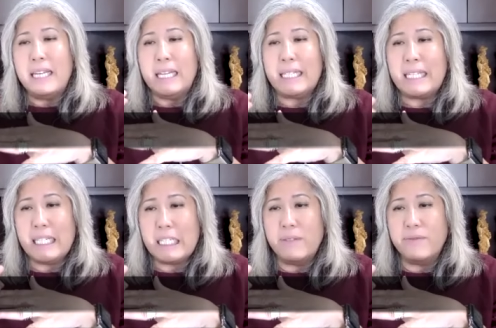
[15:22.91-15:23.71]
It
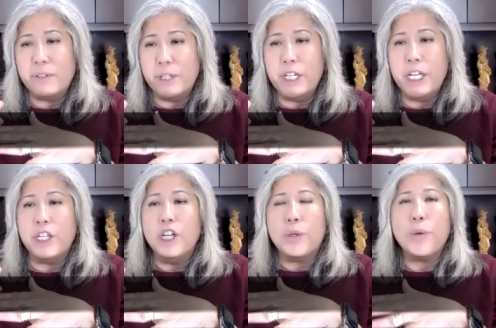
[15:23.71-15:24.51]
gets converted
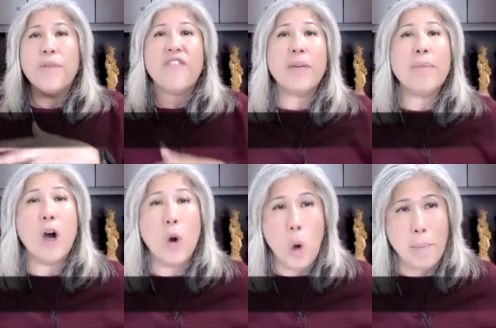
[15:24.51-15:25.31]
to a
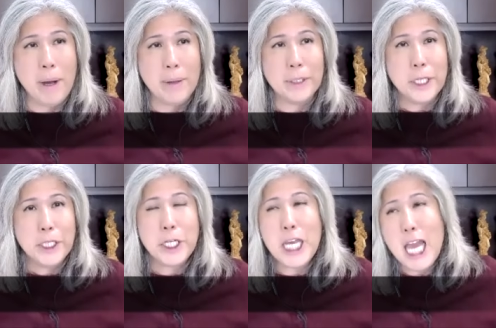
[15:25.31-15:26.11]
female hormone.
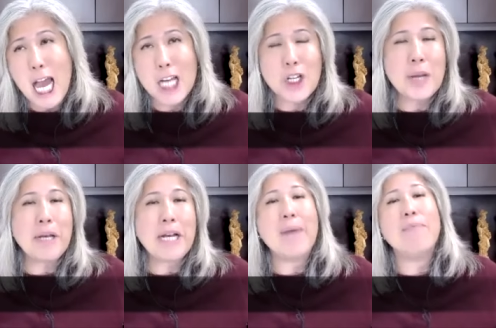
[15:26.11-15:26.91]
So mm-hmm. they actually
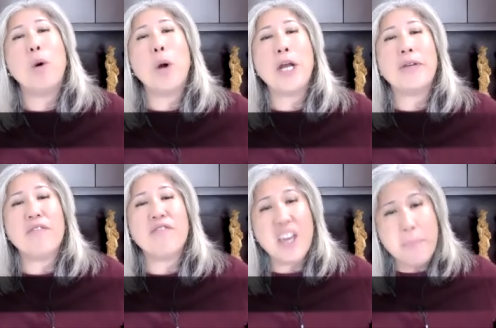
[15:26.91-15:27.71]
become more
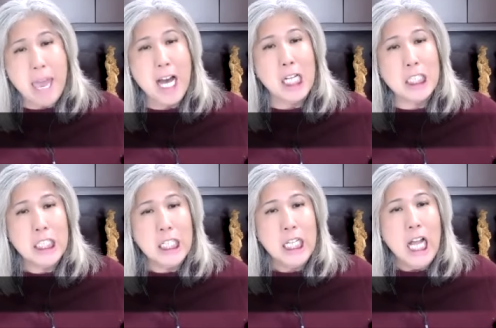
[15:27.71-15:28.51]
female
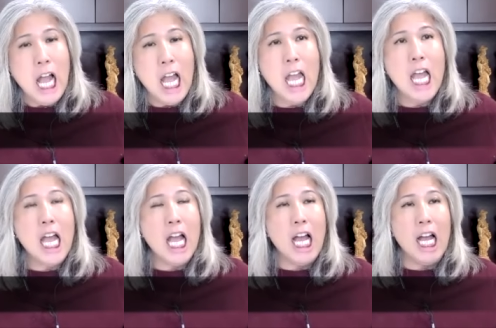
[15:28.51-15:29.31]

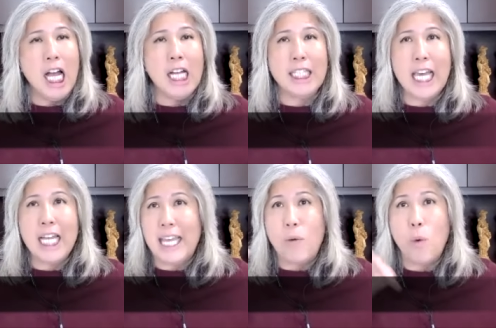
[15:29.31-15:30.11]
uh,
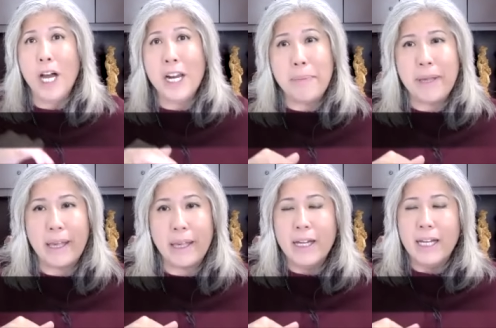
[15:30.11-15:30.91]
that they want to
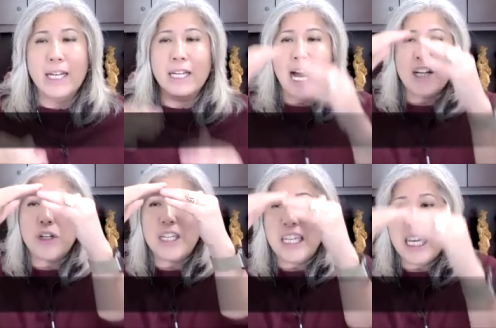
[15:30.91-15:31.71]
be, and it
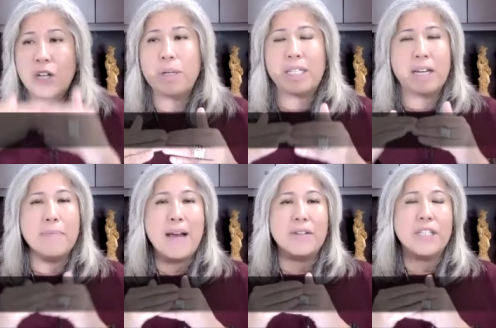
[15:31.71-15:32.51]
actually decreases the
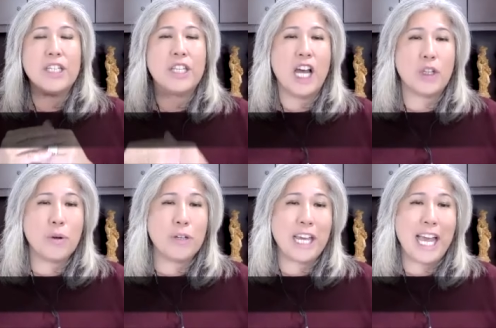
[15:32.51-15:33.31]
amount of
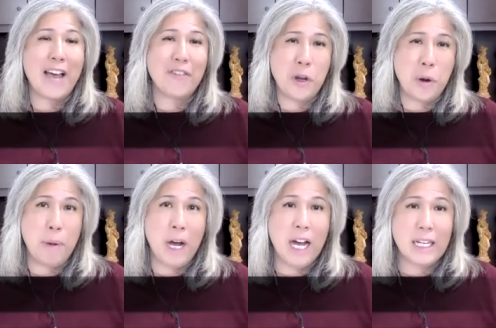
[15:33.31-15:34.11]
testosterone they have in their
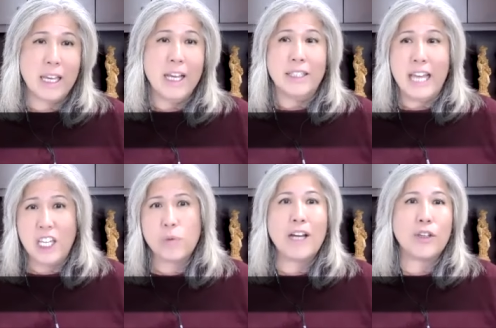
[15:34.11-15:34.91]
body.
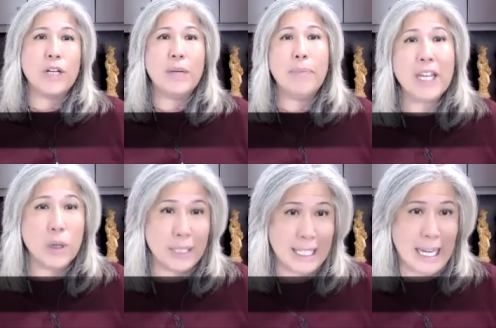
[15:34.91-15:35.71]
That's why your
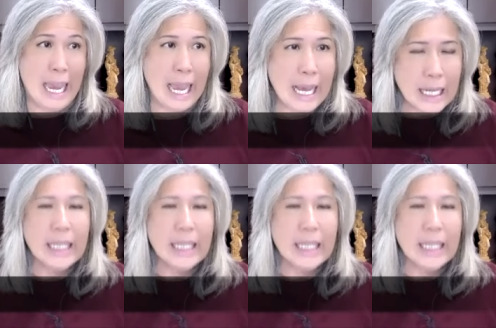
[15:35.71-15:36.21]
libido is tank.